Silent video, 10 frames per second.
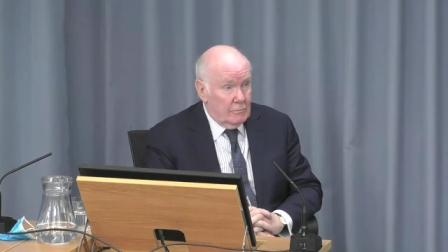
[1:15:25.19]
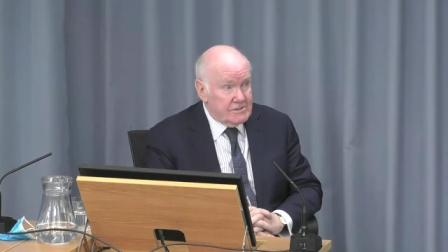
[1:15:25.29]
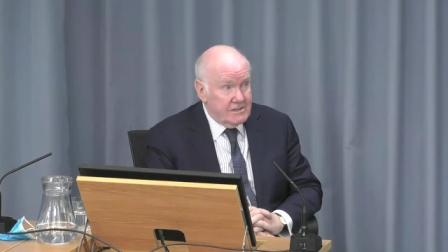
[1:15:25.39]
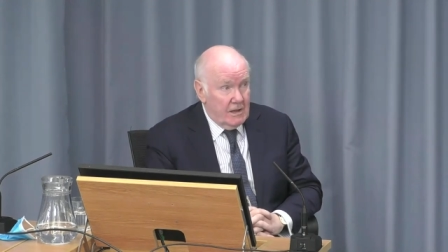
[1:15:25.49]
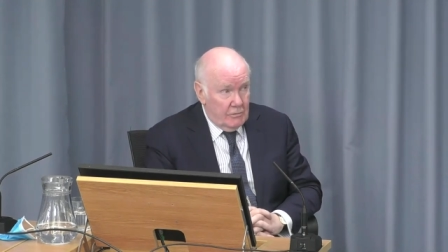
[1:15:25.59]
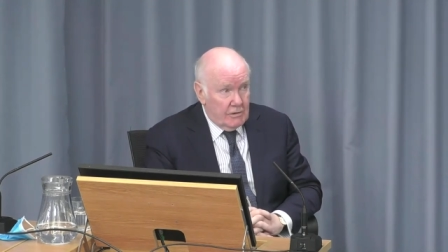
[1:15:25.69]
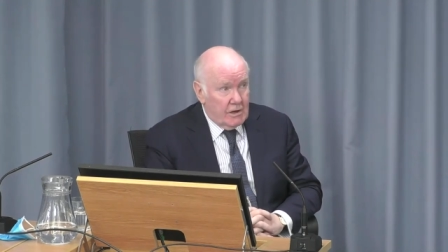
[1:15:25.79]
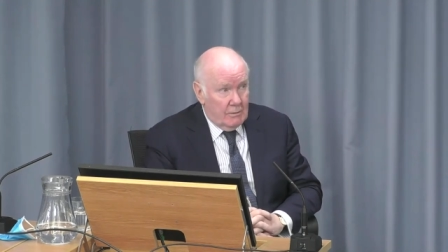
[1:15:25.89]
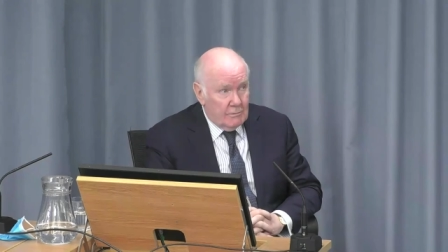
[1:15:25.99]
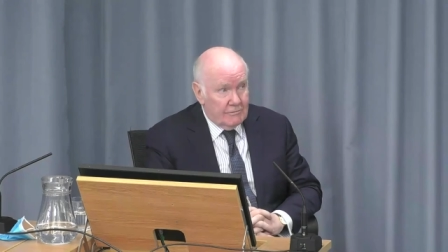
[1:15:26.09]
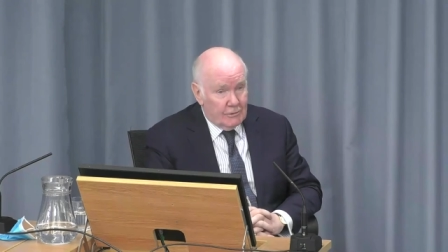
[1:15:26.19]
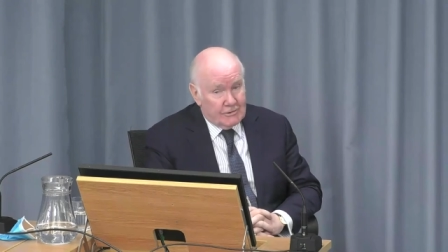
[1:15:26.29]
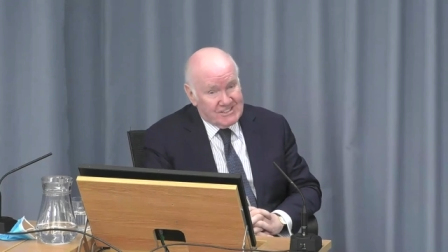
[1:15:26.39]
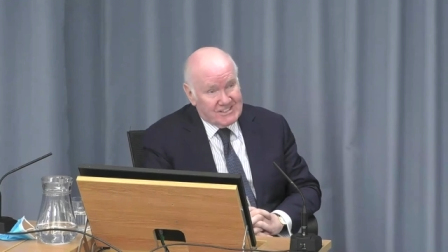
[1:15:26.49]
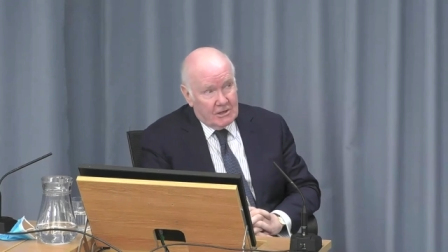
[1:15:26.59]
was the outcome of
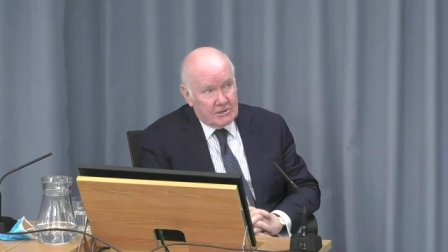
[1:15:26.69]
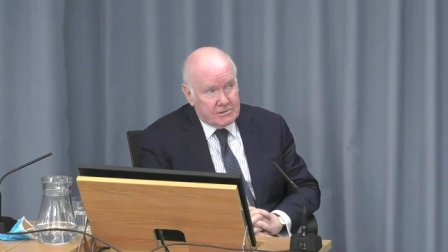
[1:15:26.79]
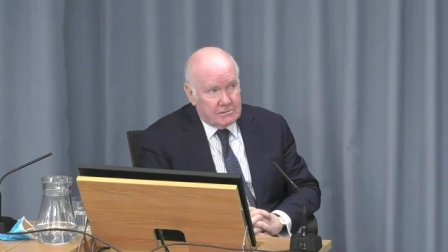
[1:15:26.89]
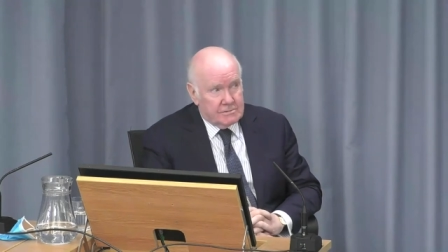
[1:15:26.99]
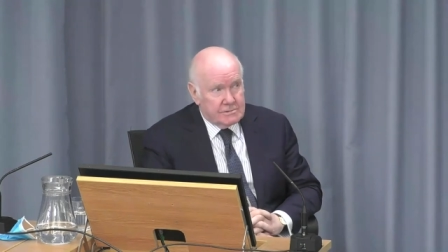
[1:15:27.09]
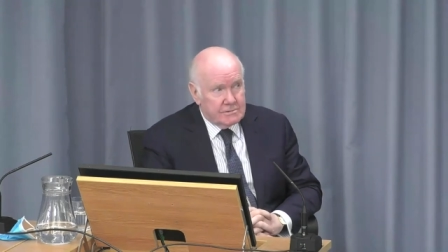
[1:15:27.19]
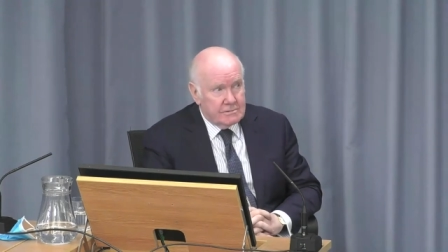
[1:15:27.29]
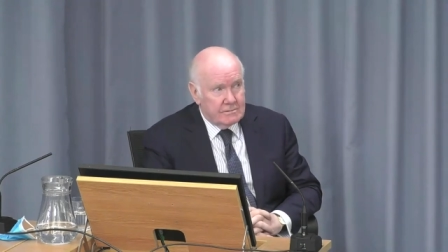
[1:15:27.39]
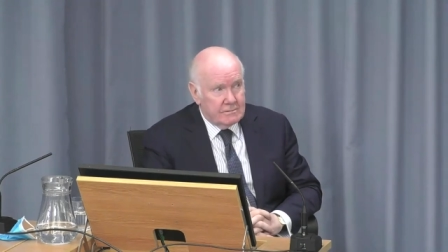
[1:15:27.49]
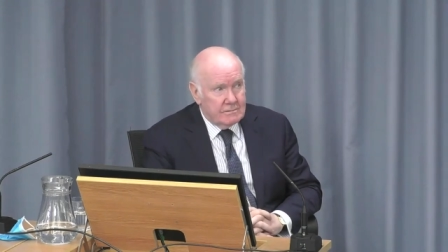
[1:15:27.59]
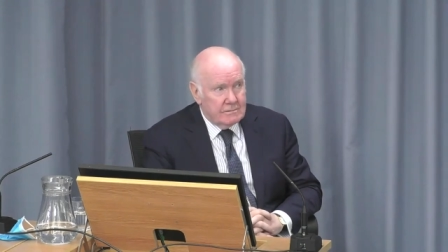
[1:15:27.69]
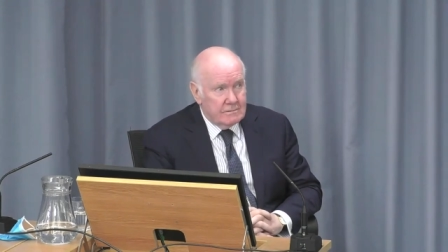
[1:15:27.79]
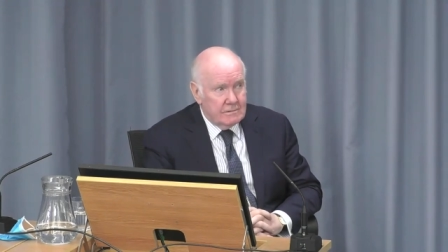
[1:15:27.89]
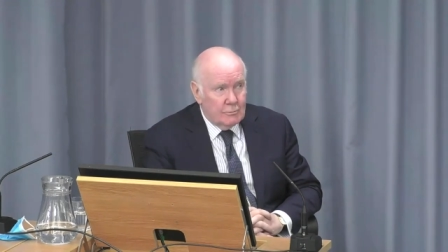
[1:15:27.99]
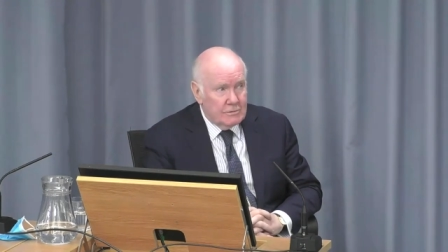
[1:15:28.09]
our discussions.
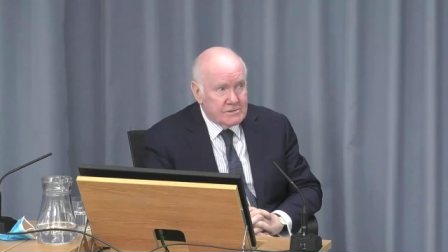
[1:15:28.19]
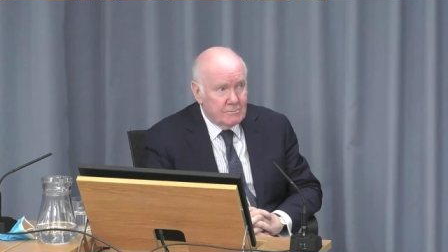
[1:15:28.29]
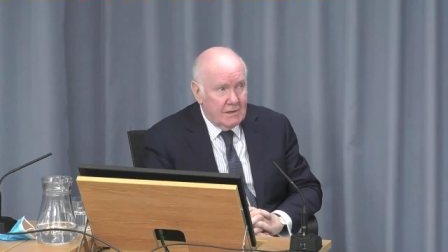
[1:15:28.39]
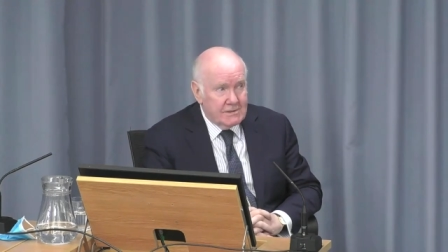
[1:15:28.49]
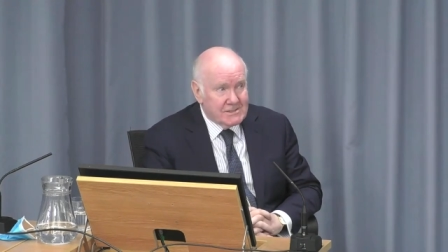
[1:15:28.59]
It wasn't my